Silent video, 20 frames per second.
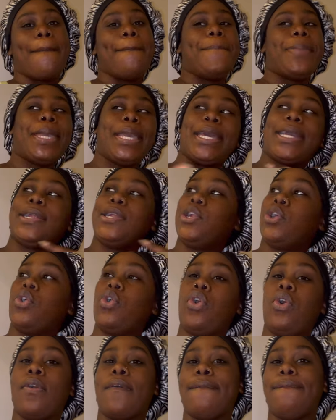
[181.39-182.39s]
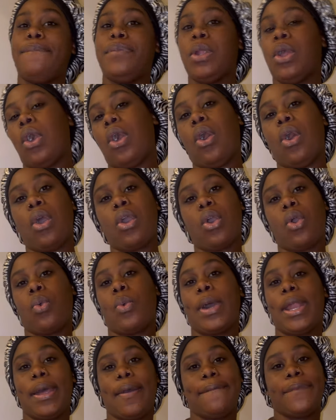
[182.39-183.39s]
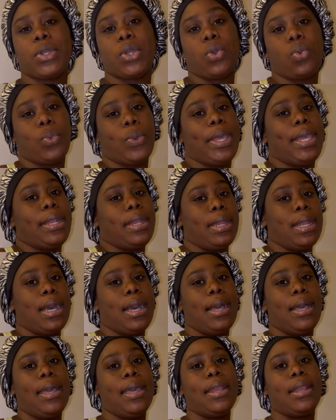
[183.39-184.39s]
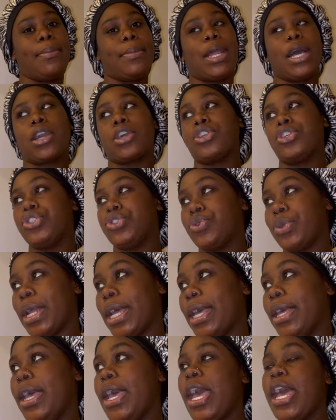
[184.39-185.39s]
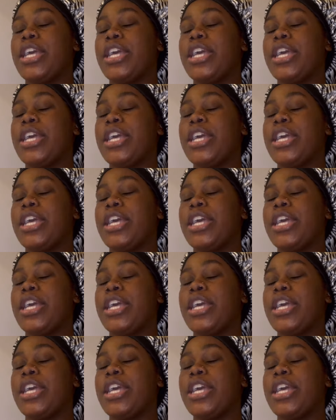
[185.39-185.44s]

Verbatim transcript: big long blog or whatever or whatnot i'm not gonna do that